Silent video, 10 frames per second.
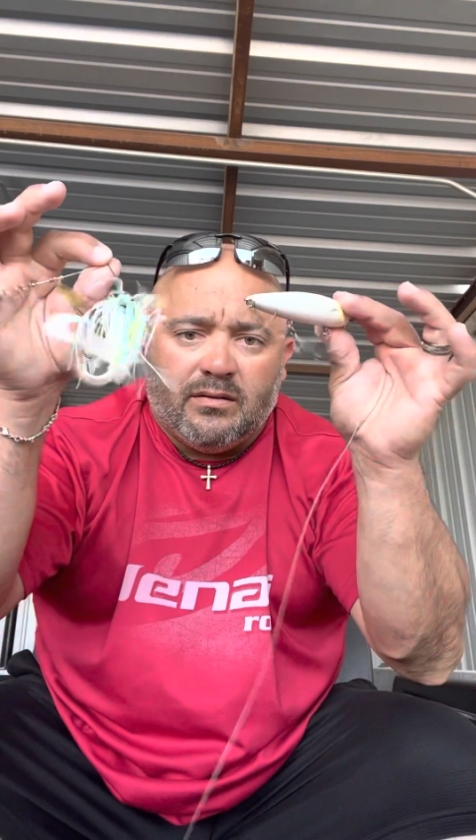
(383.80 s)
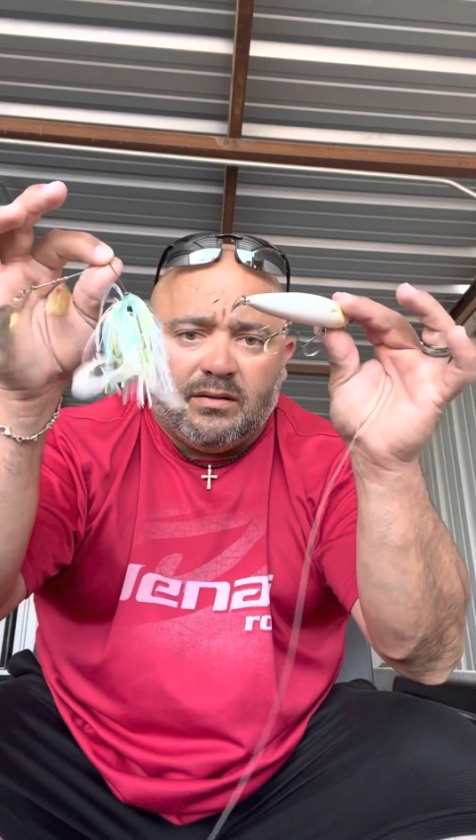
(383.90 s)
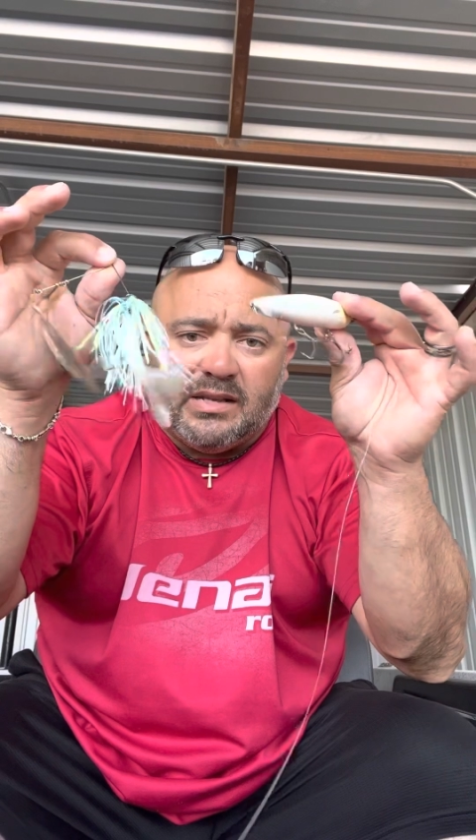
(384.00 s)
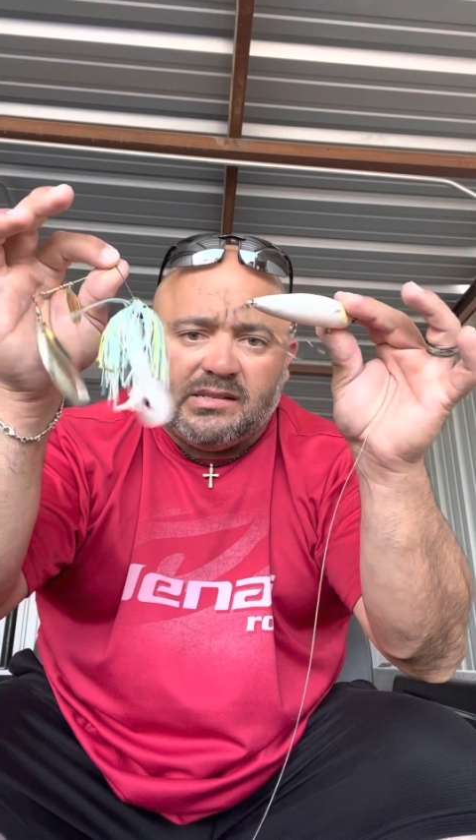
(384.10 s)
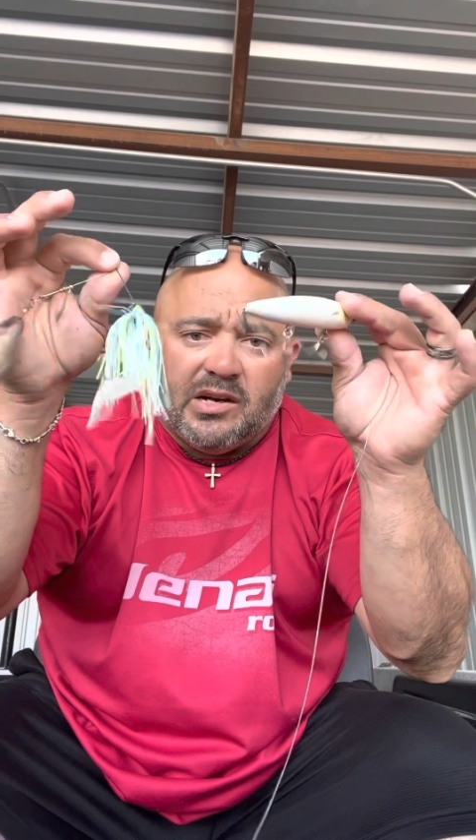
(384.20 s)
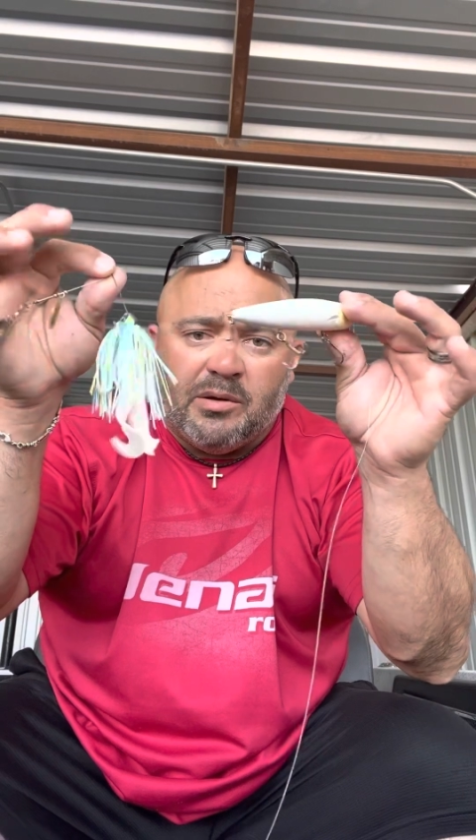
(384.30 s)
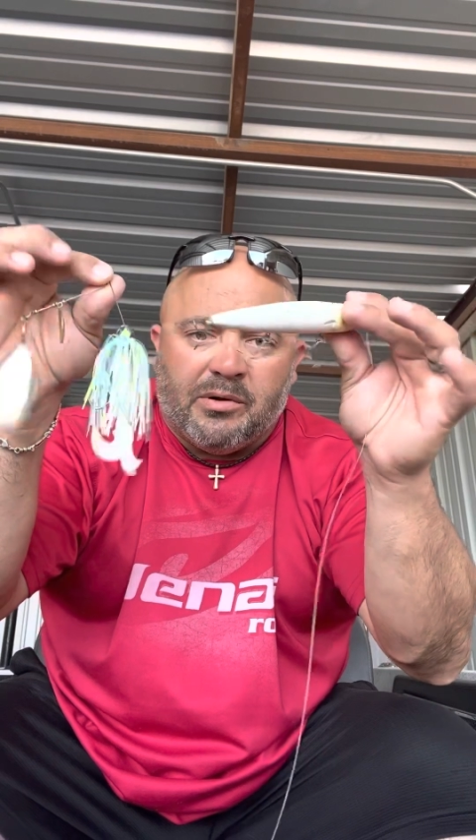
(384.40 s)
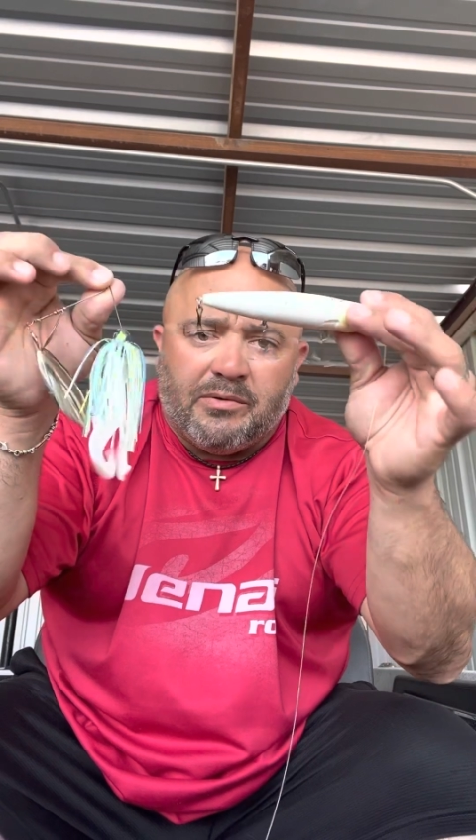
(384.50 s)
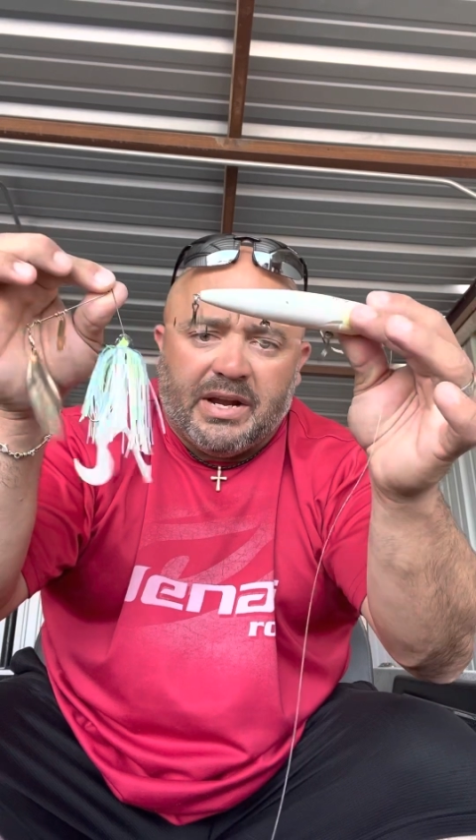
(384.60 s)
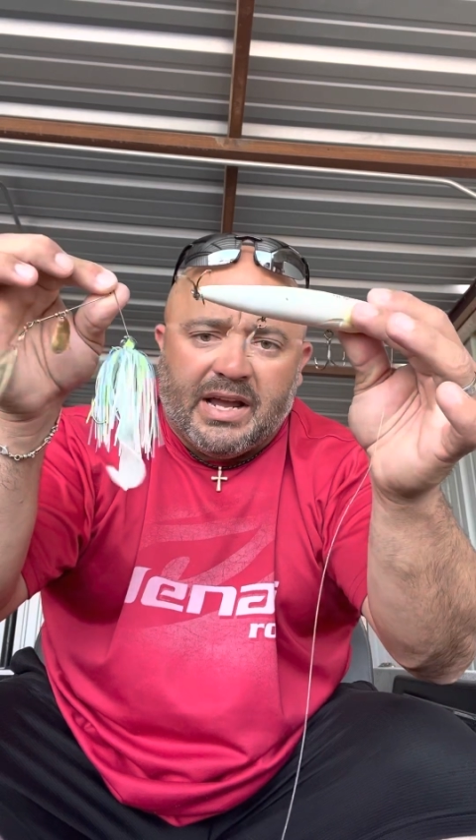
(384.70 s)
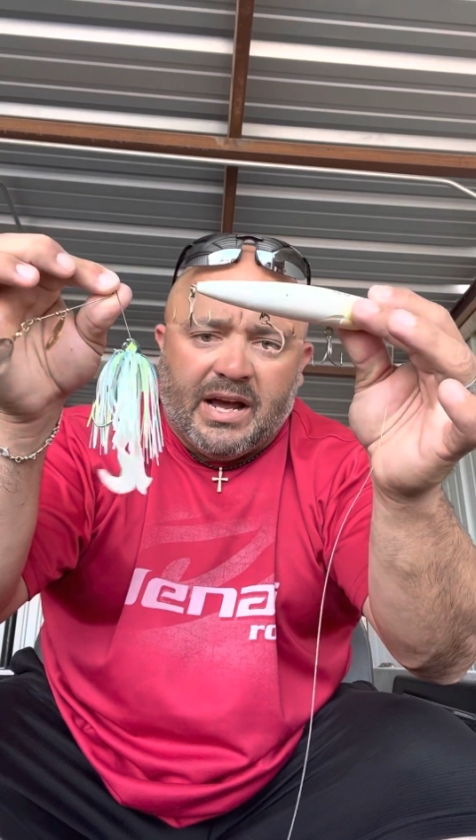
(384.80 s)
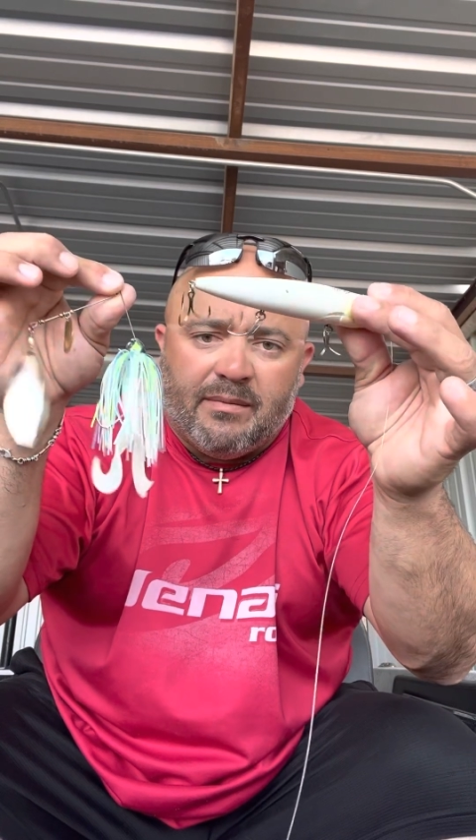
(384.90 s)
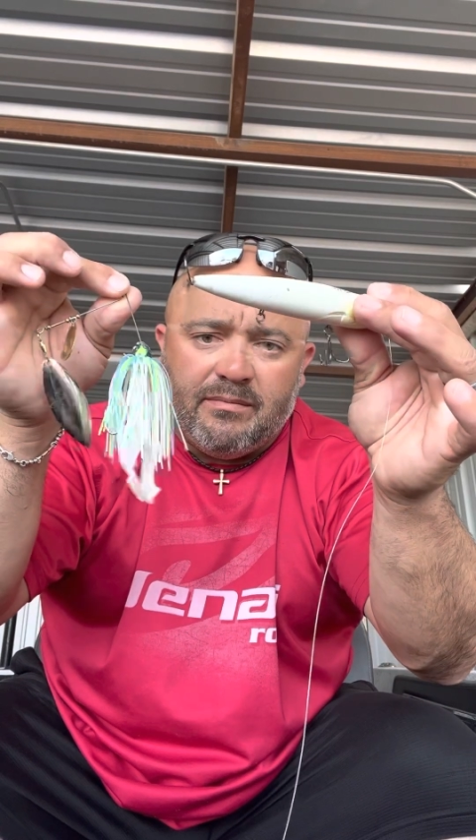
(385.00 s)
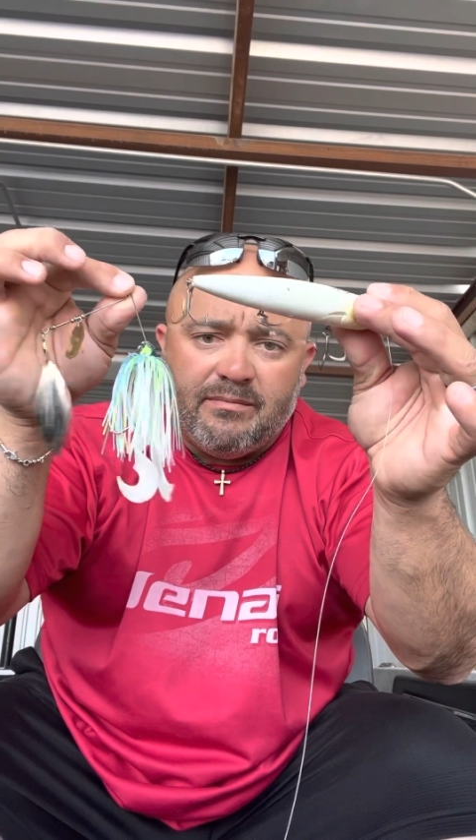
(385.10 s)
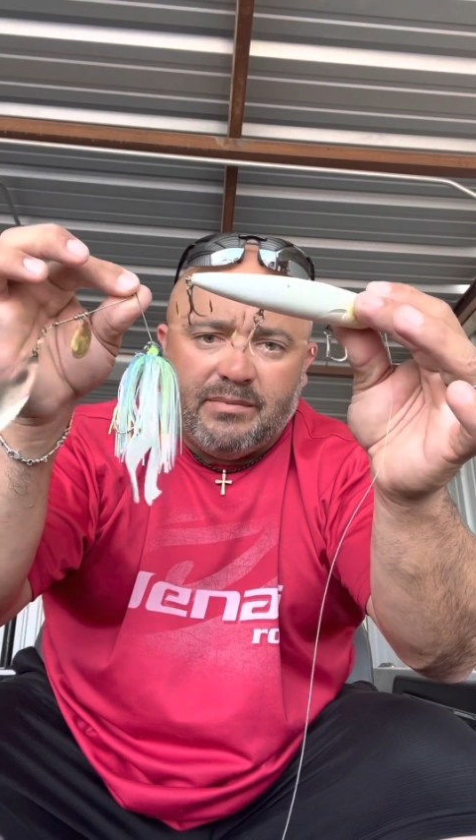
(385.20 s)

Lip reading: that's the Hubbard recap.